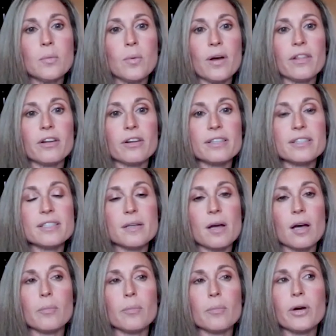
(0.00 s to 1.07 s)
whether it's
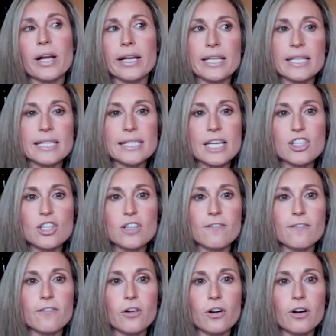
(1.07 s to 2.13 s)
a branding
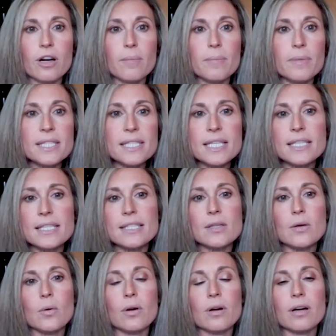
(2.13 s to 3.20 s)
session for a business
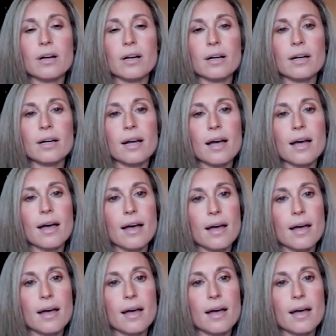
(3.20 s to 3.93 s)
or